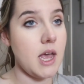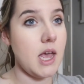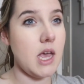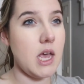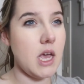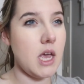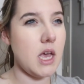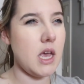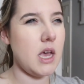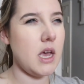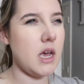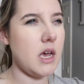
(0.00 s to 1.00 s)

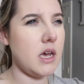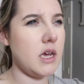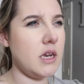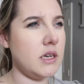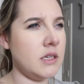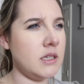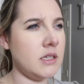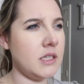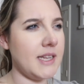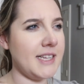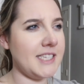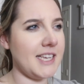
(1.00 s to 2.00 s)
And
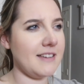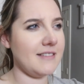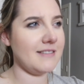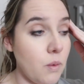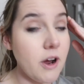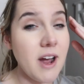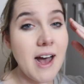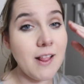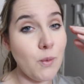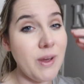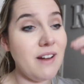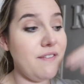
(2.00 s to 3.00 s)
that's it. We are
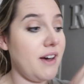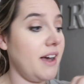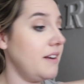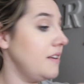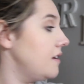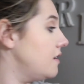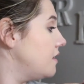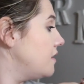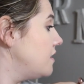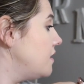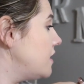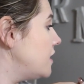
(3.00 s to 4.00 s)
Halloweenified.
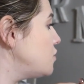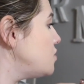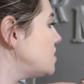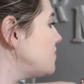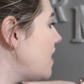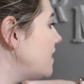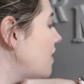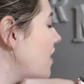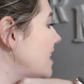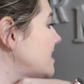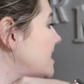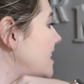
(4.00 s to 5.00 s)
Did you just find the
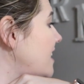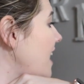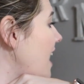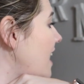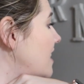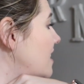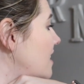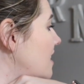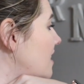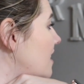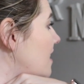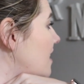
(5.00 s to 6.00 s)
last Kit Kat?
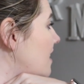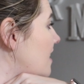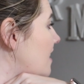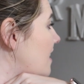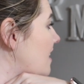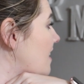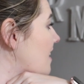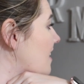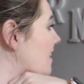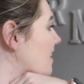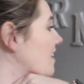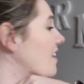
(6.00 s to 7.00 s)

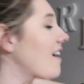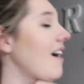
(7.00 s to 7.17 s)
Mine!